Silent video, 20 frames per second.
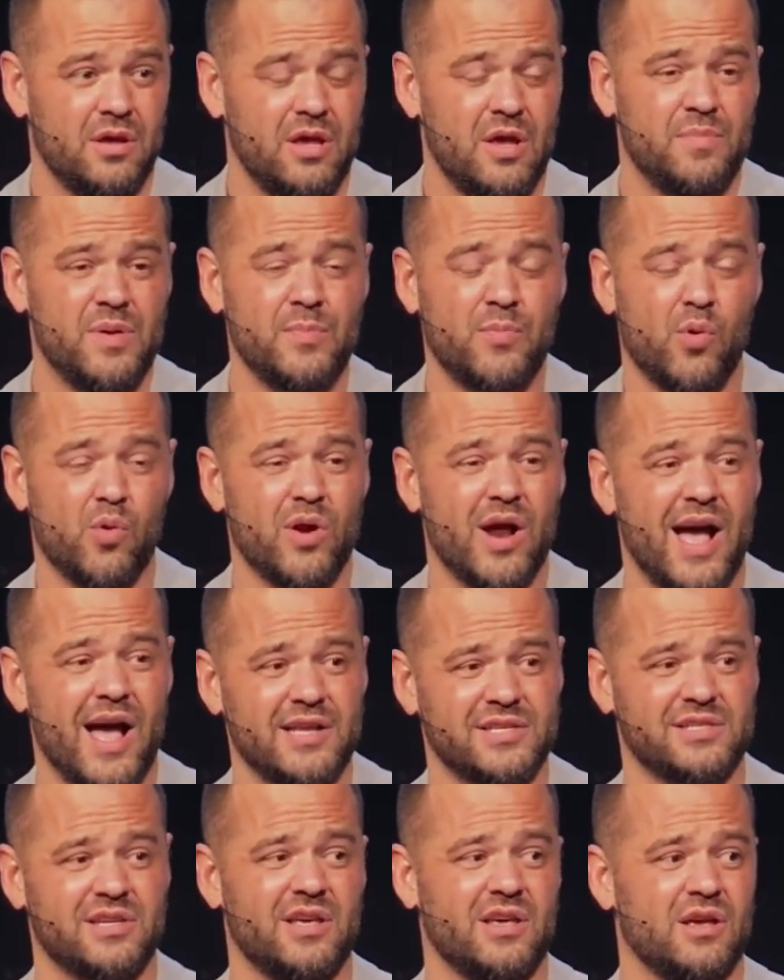And people were
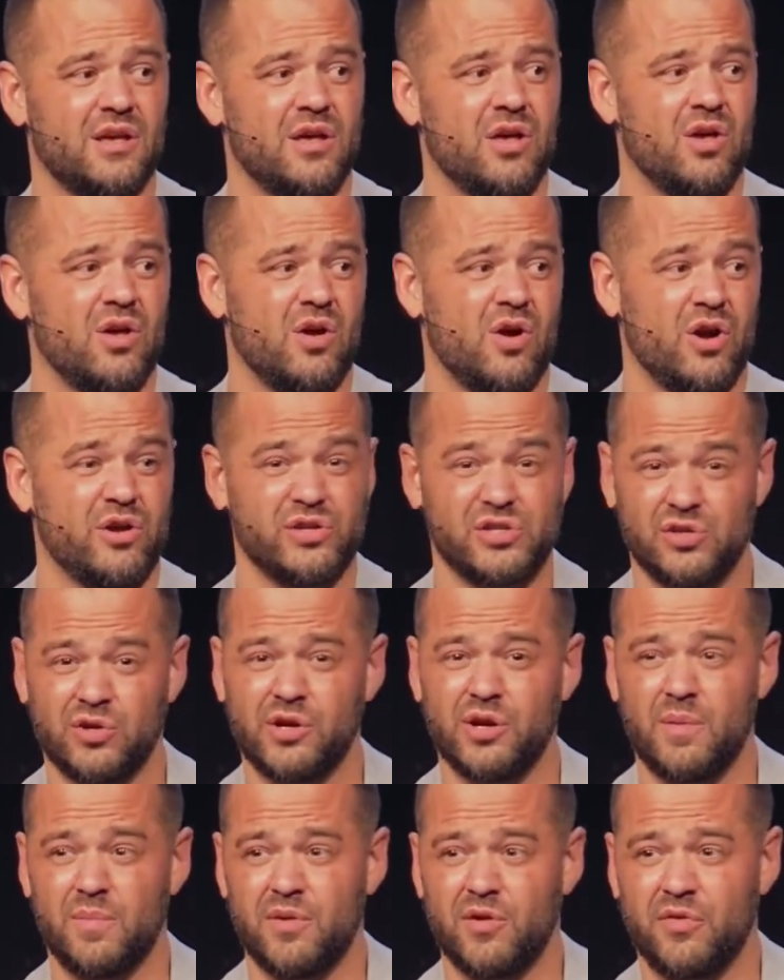asking, Are you still
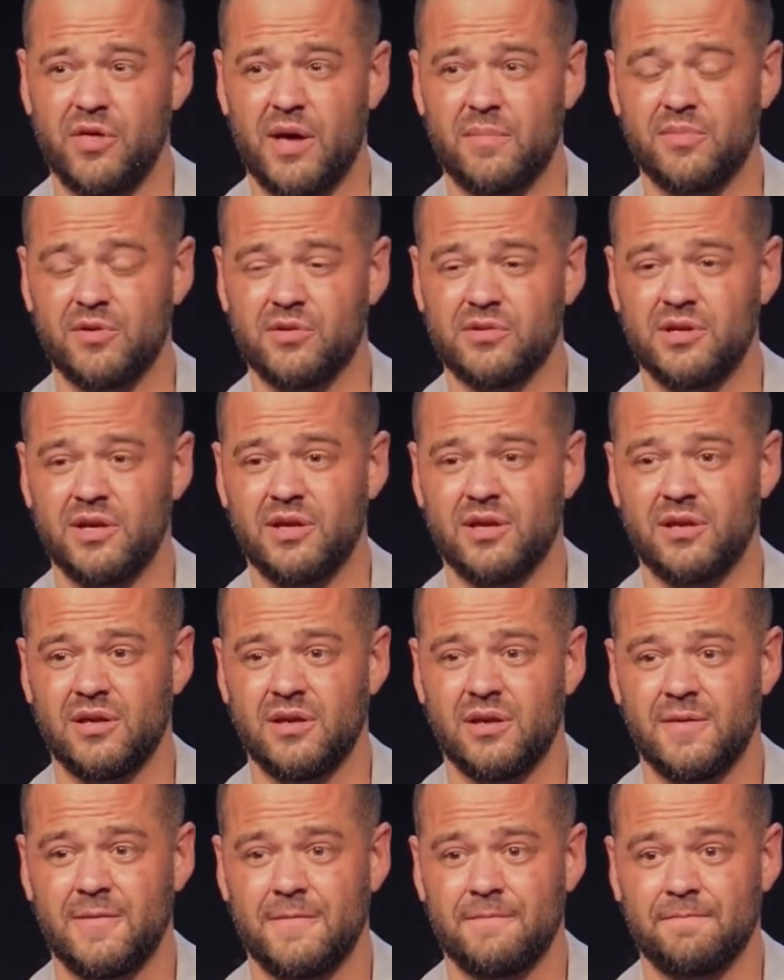going to build that building?
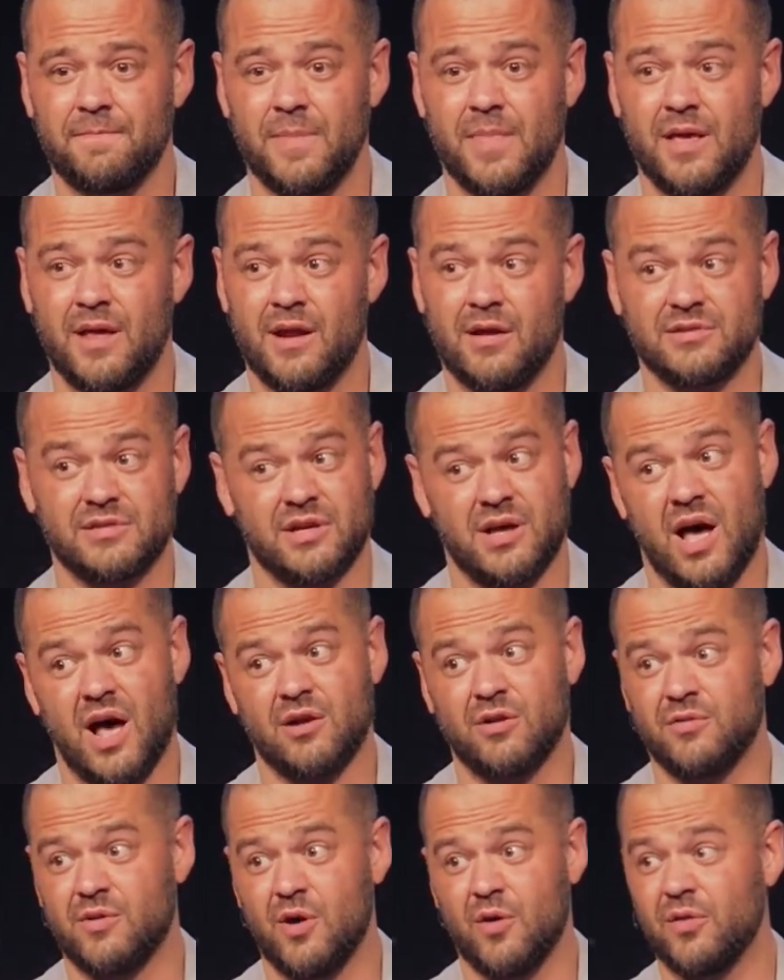And I was like, I
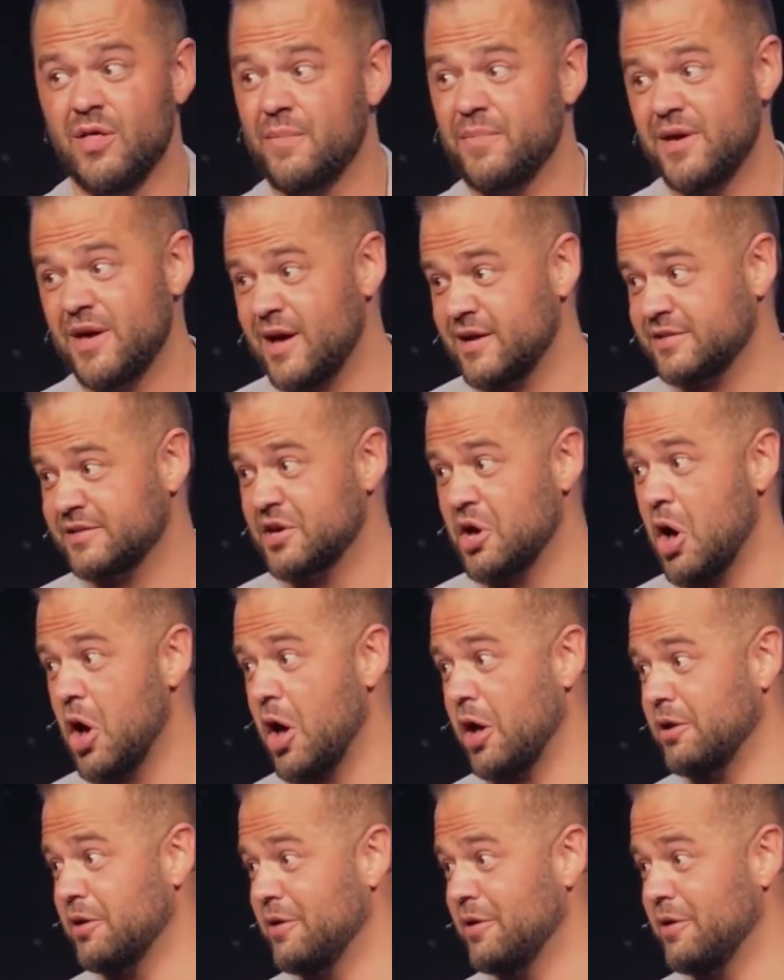don't know. Let me ask God,